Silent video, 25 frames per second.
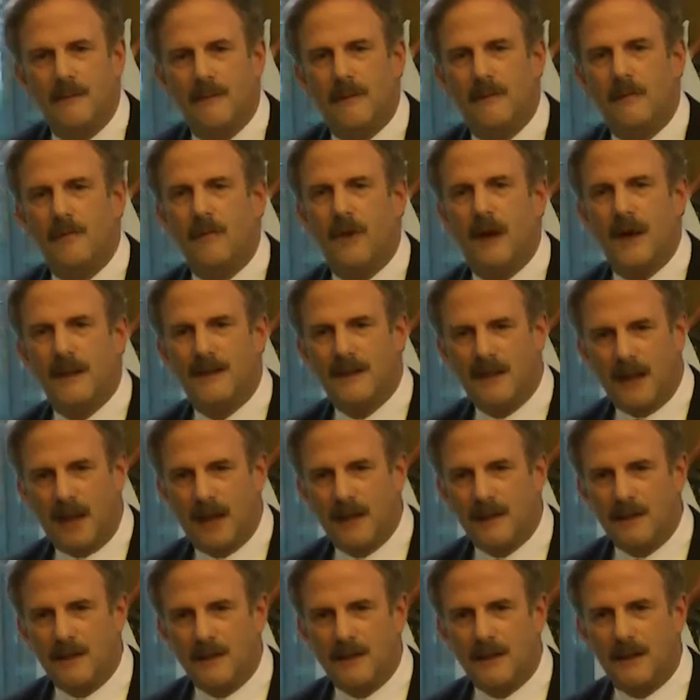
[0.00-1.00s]
the
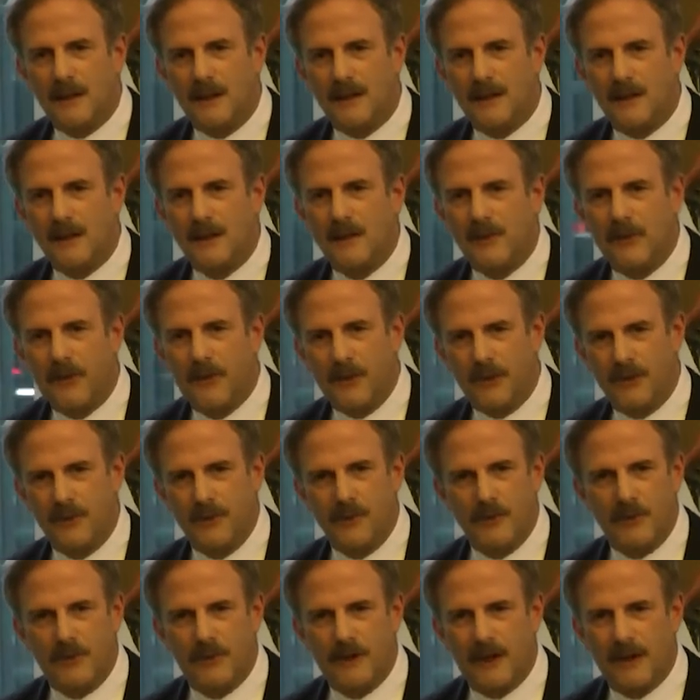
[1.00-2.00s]
vitality, the
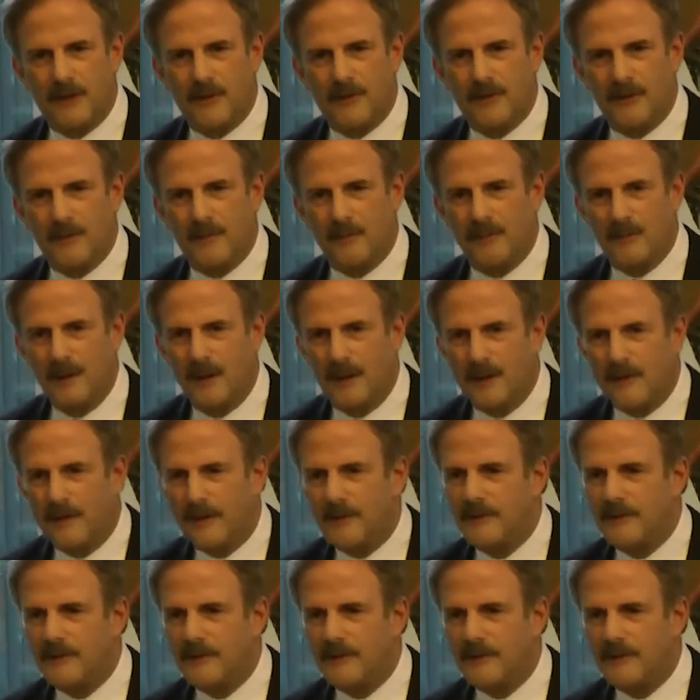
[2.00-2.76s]
enthusiasm,